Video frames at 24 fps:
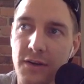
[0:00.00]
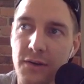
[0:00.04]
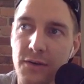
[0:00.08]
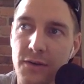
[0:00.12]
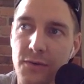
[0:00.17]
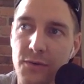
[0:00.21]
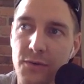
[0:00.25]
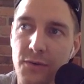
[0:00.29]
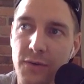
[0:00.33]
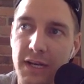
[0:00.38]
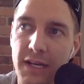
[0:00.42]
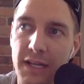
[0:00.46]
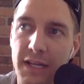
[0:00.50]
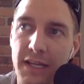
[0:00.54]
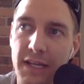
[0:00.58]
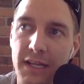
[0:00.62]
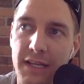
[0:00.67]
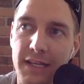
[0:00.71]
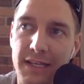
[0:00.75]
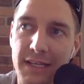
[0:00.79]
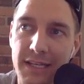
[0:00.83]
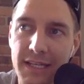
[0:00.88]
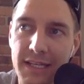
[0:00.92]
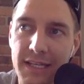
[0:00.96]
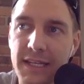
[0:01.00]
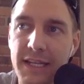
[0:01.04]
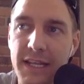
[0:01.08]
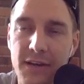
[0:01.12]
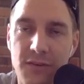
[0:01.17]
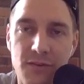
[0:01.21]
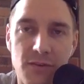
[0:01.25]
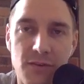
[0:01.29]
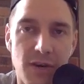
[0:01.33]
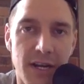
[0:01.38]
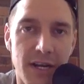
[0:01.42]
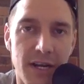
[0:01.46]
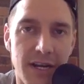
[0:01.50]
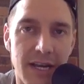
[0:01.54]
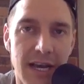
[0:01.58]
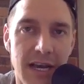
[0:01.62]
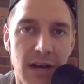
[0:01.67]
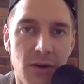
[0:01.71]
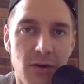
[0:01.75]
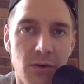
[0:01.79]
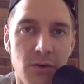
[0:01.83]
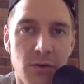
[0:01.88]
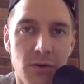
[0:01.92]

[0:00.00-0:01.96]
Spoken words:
really needing right now?